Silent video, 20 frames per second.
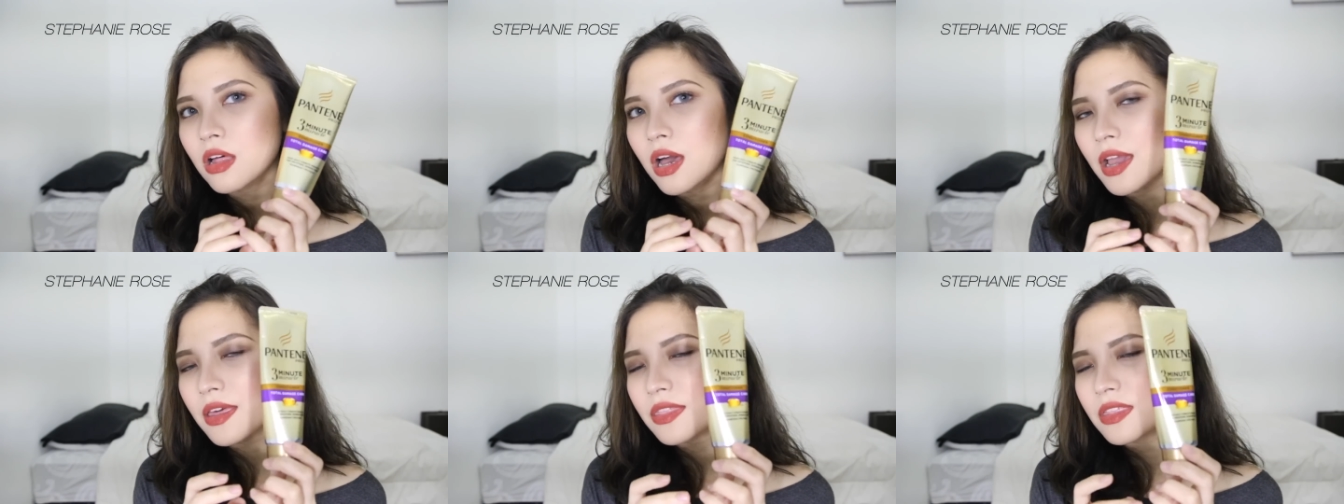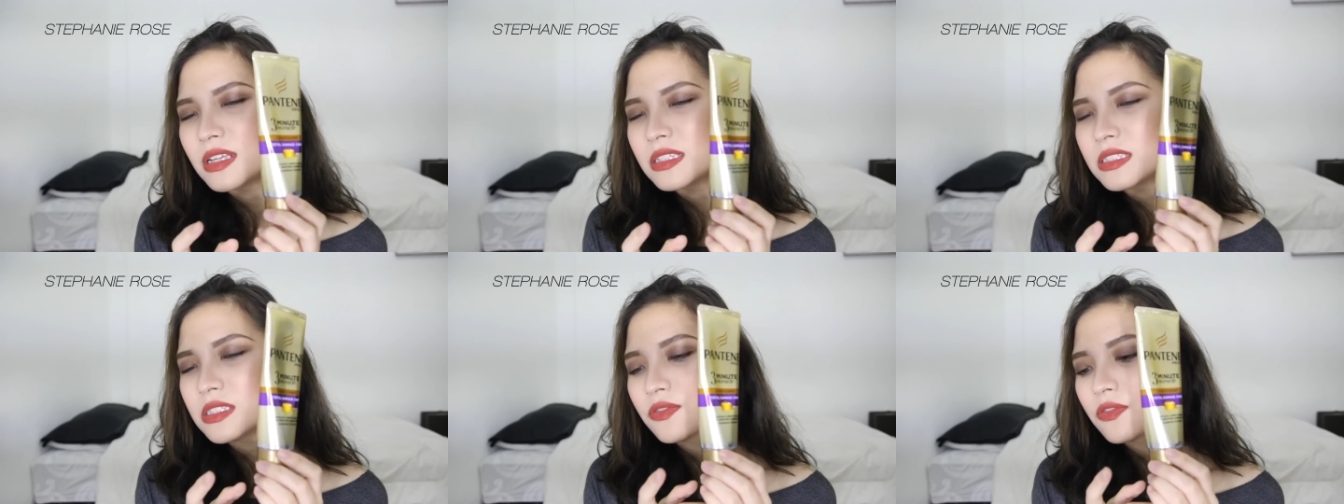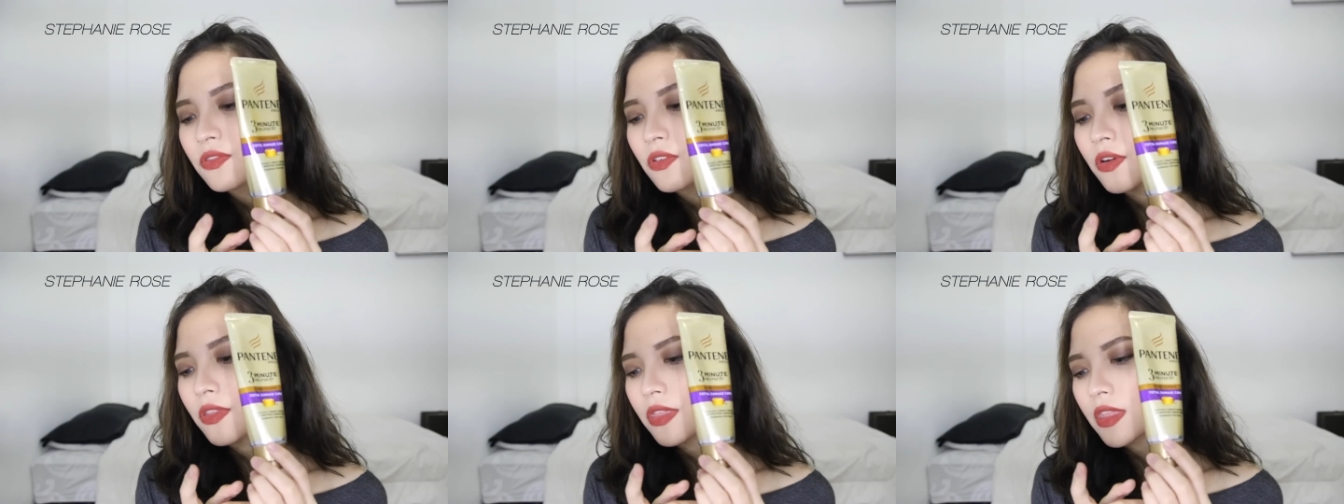I think it's
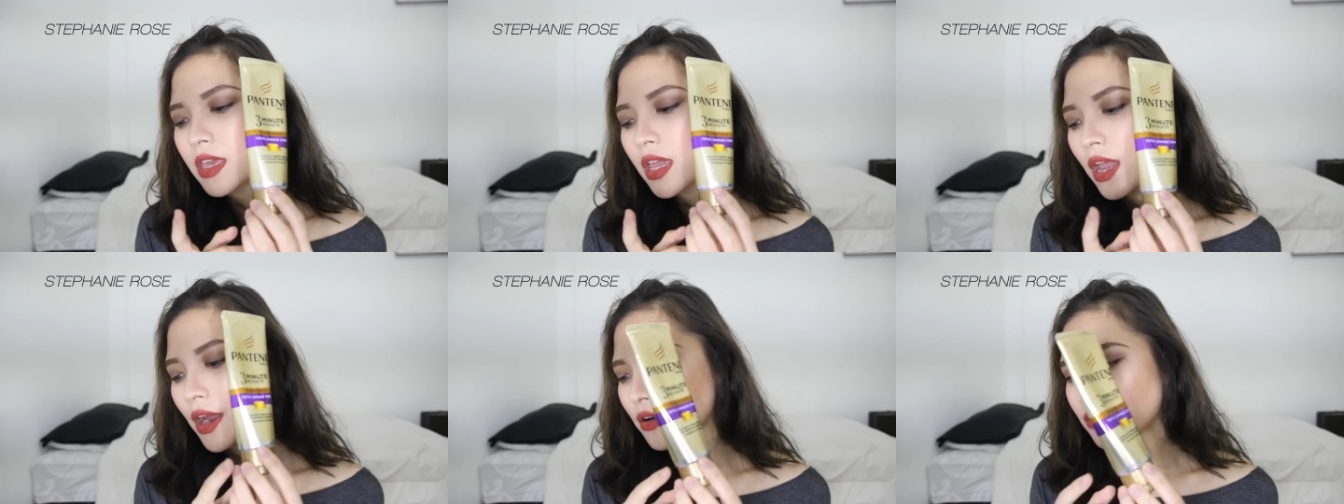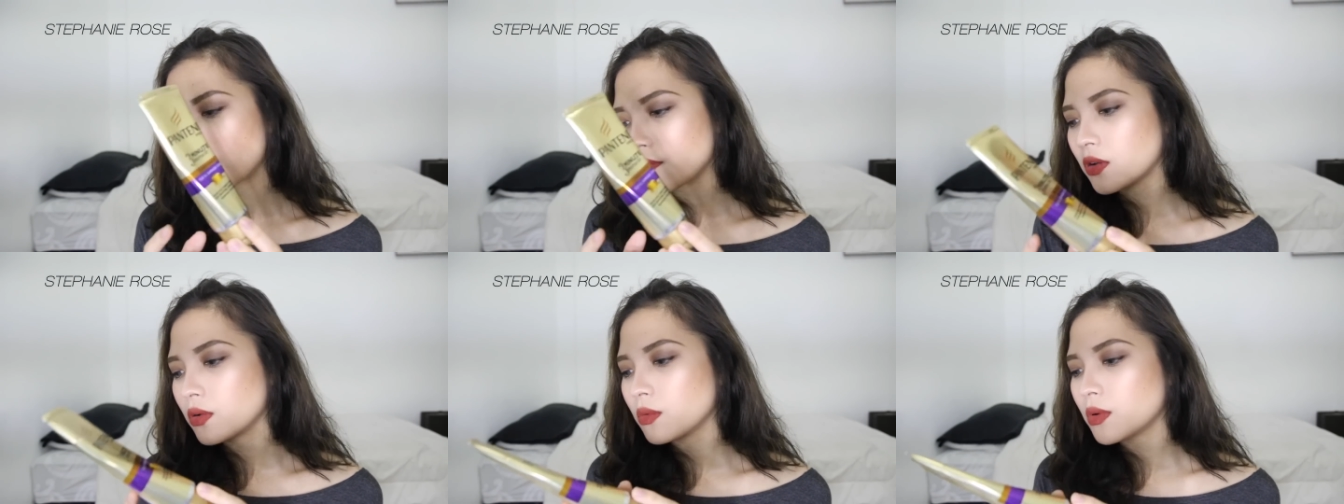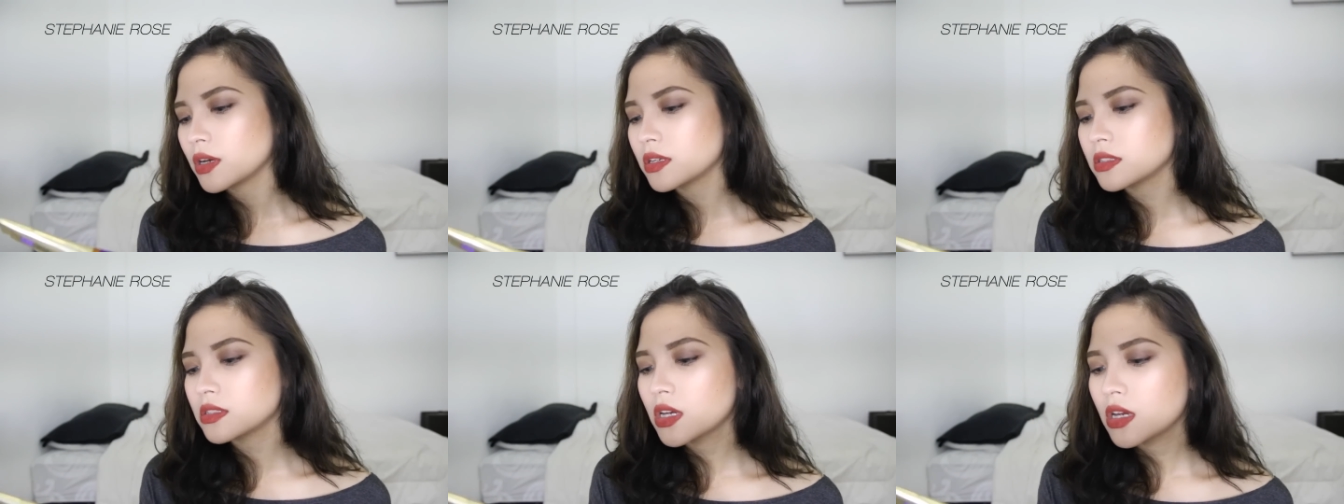for the hair fall
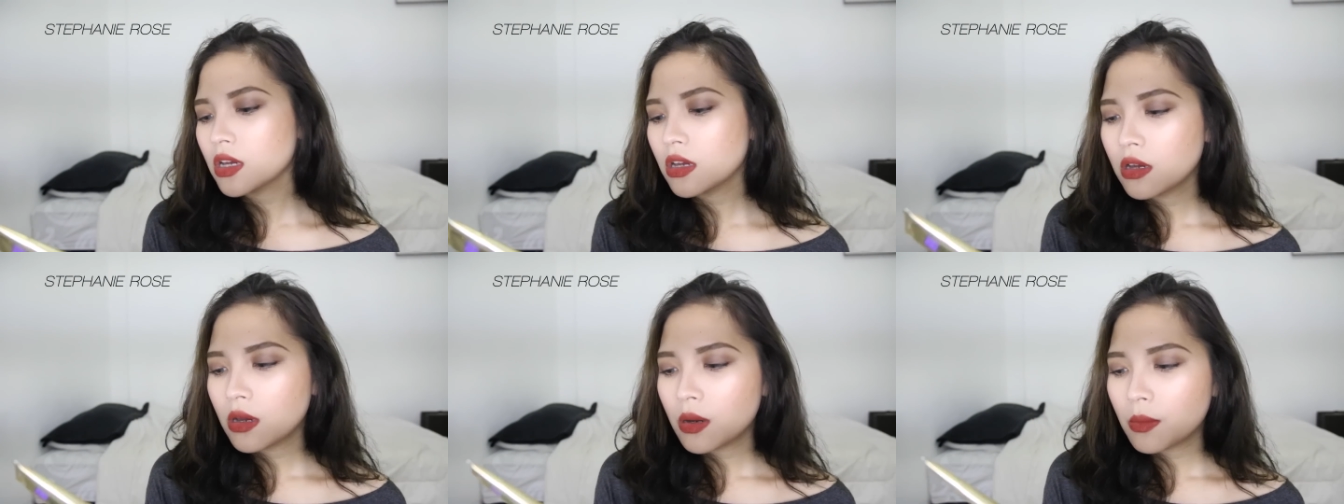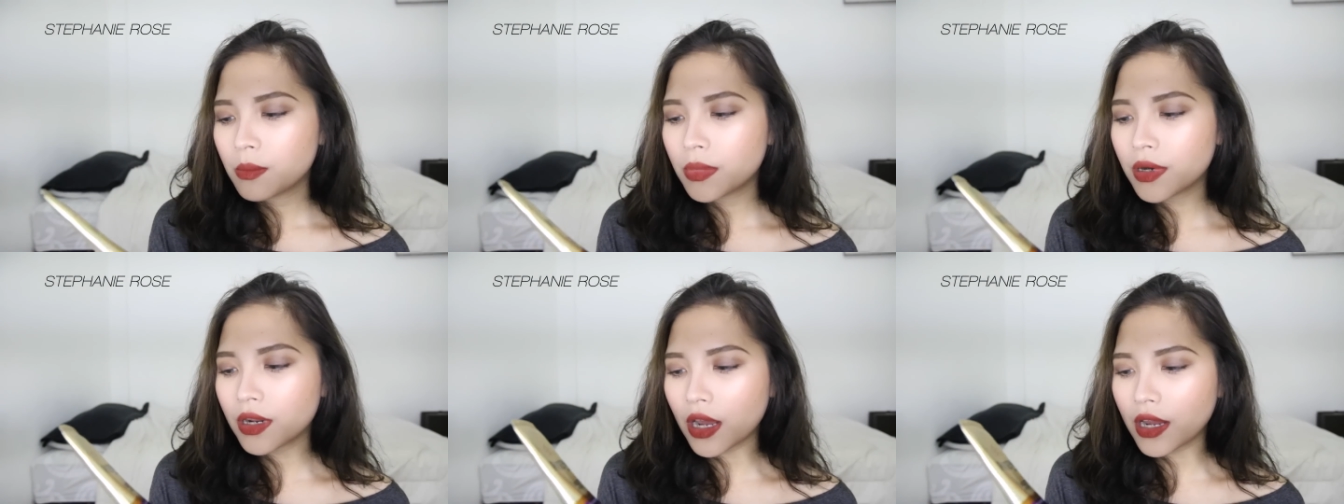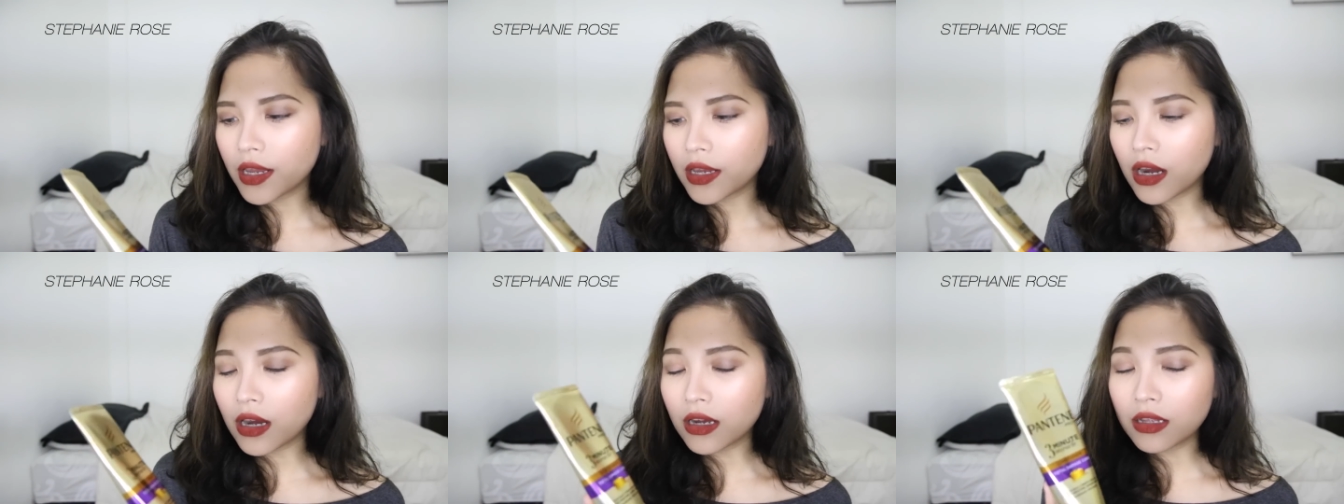one but
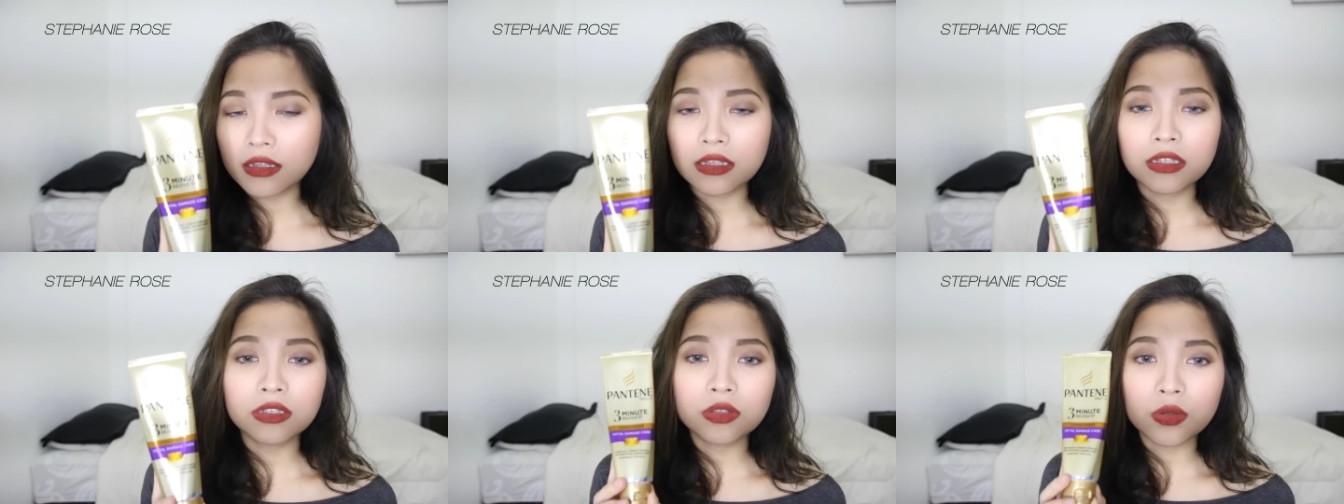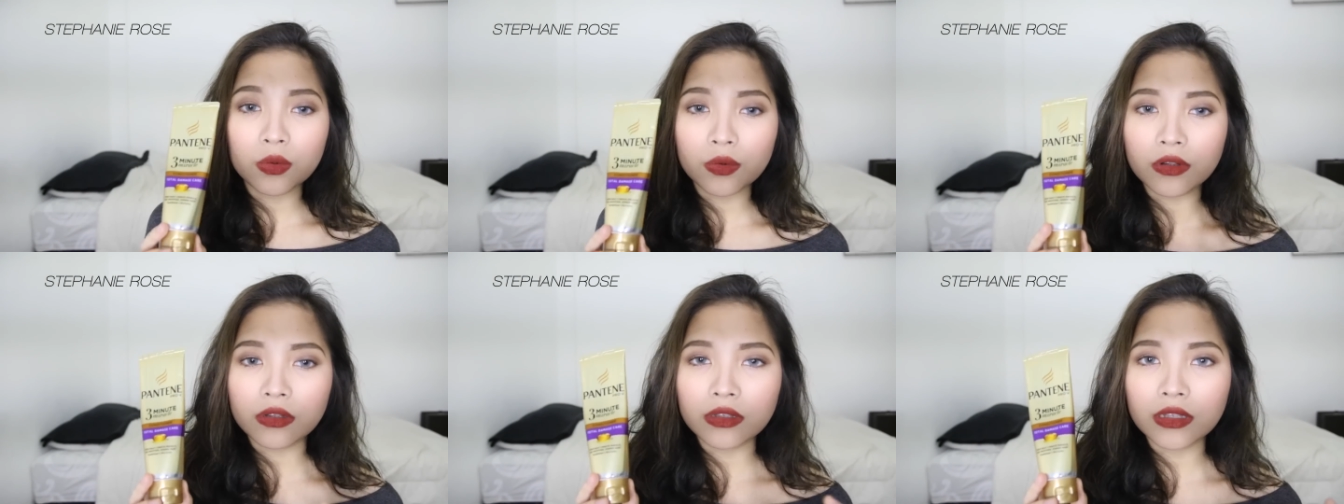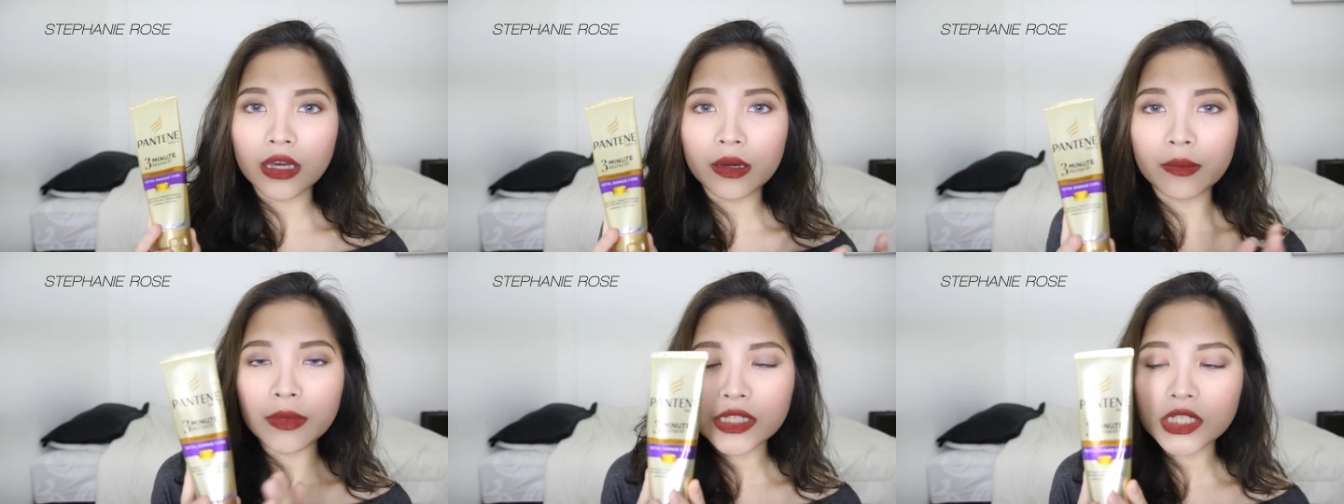I got the total
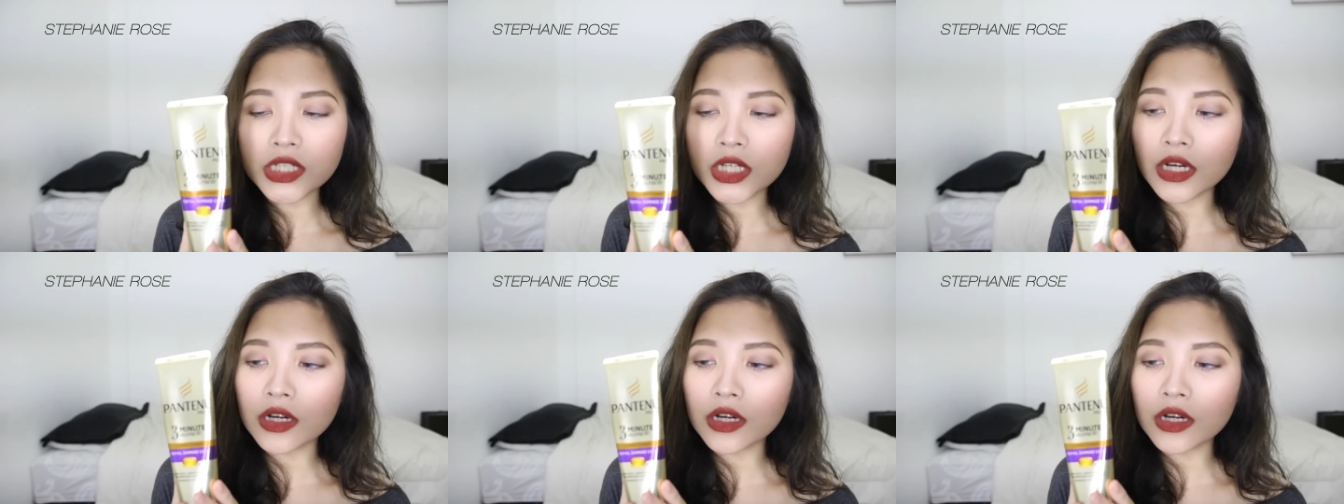damage